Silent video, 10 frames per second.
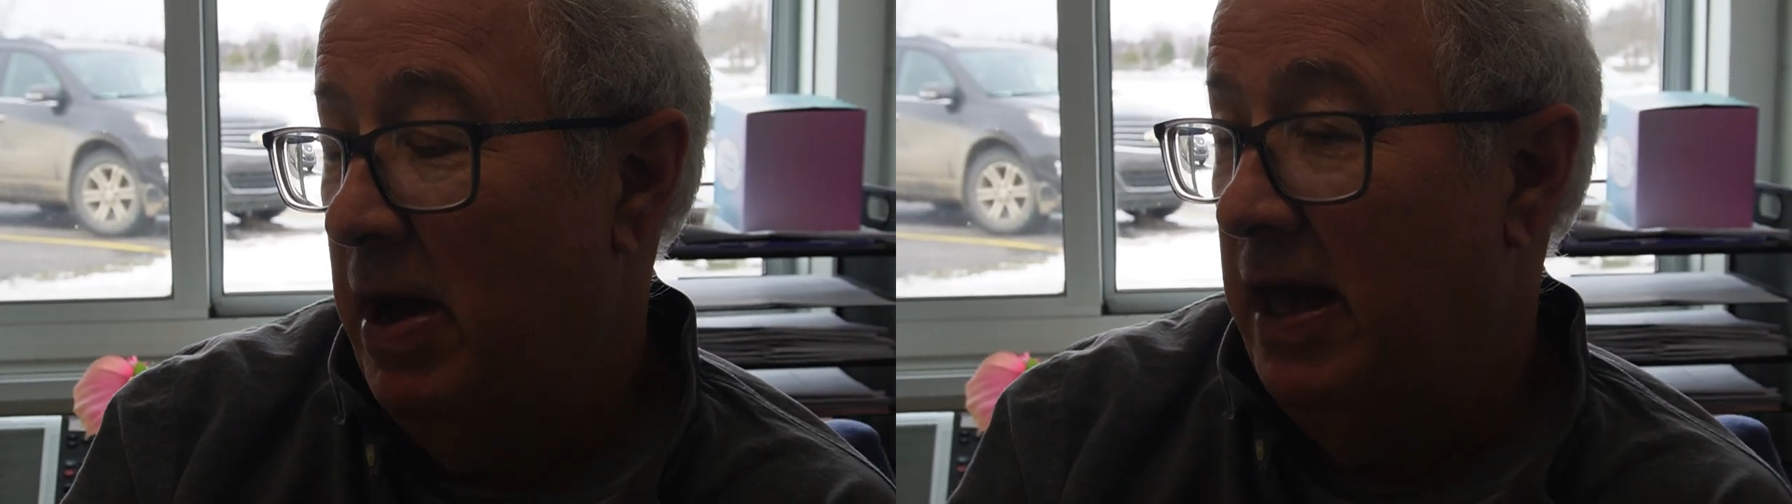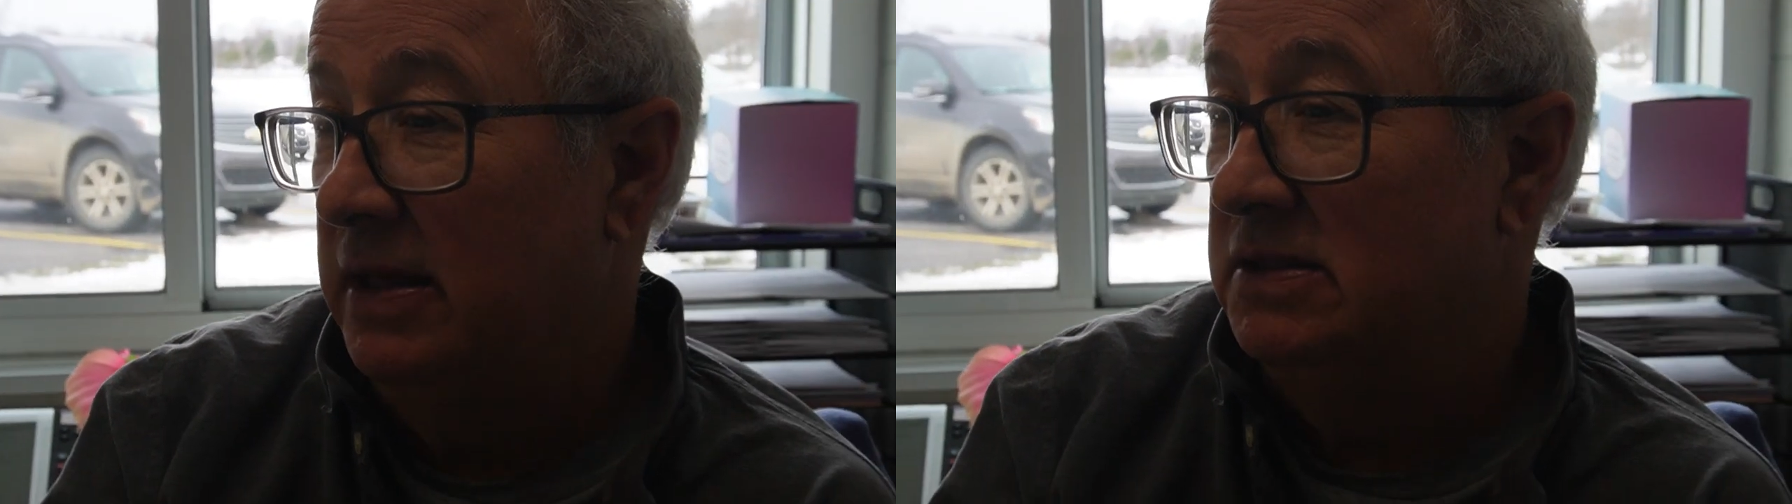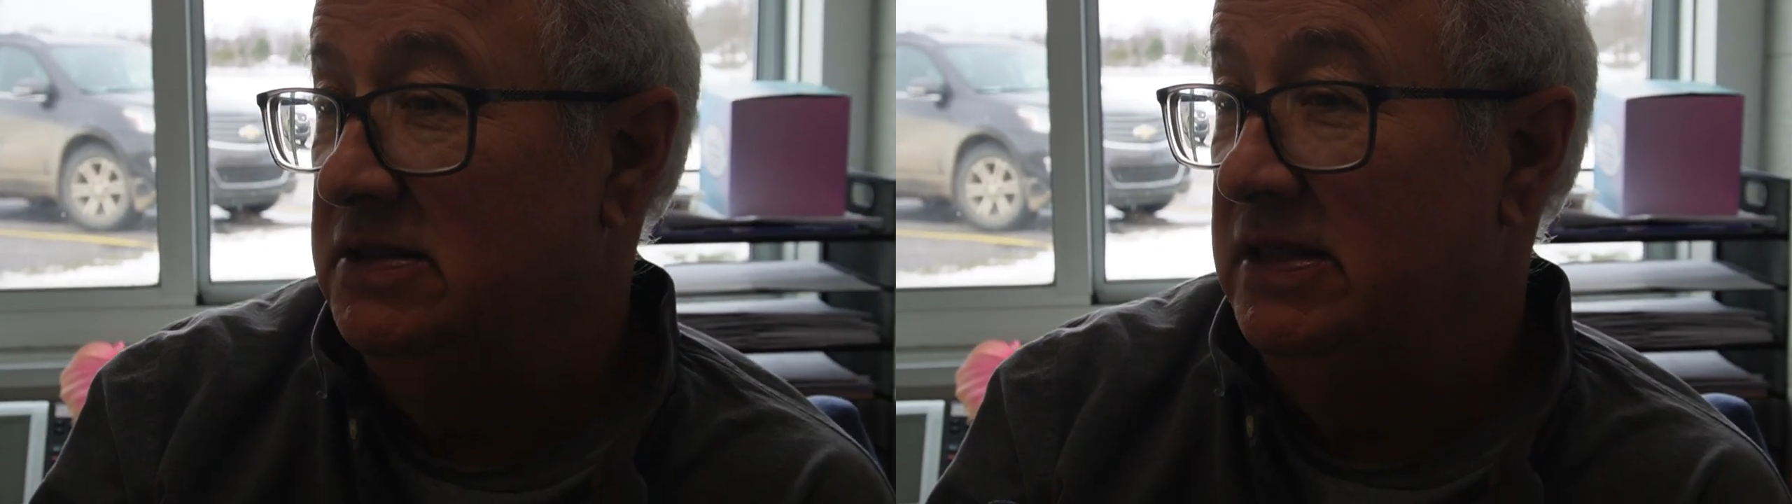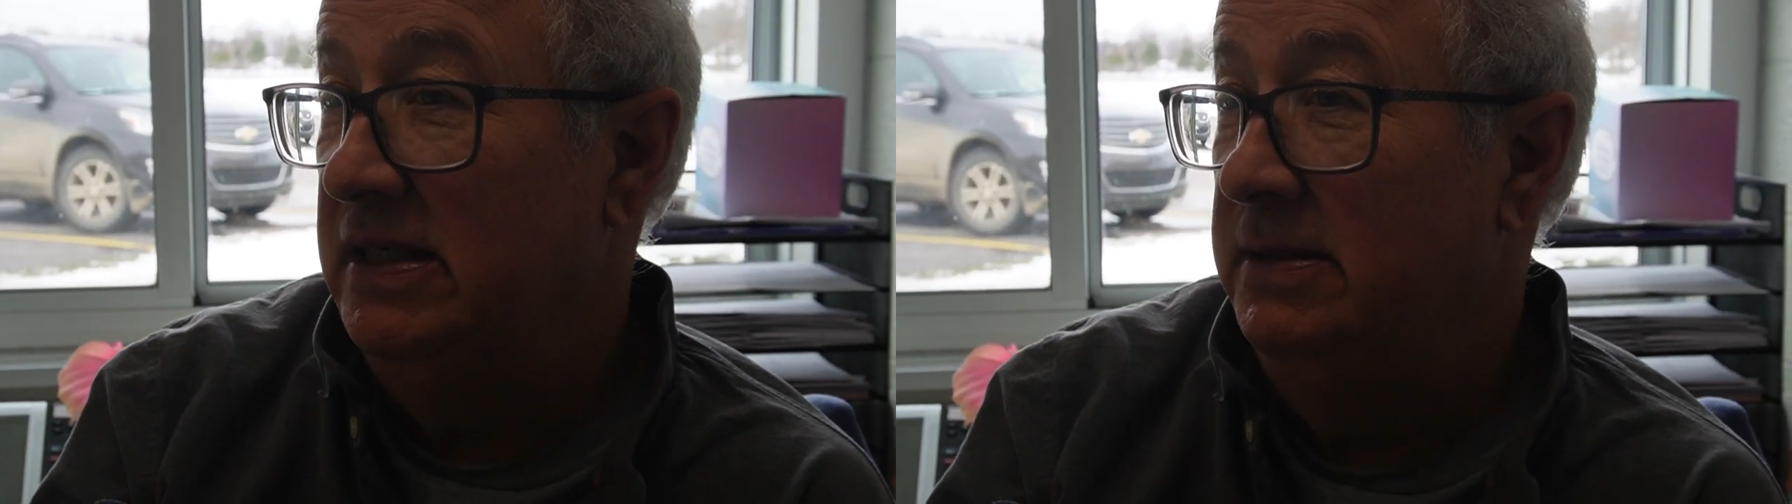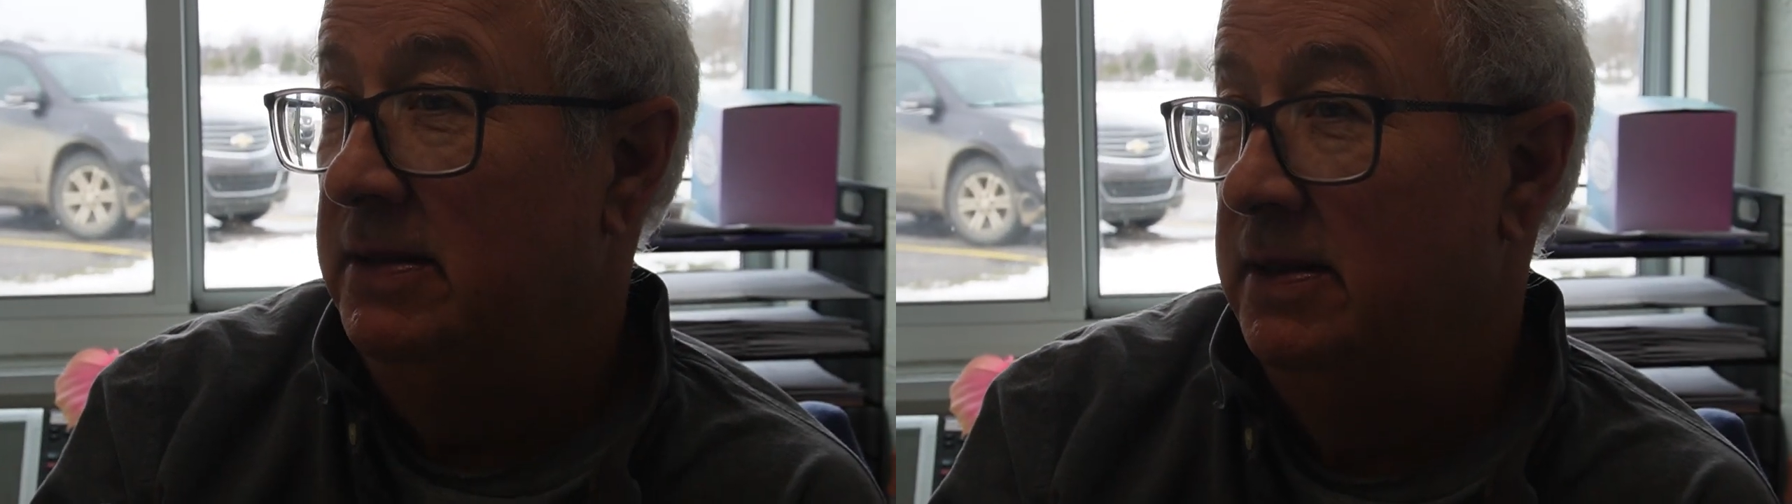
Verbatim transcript: policy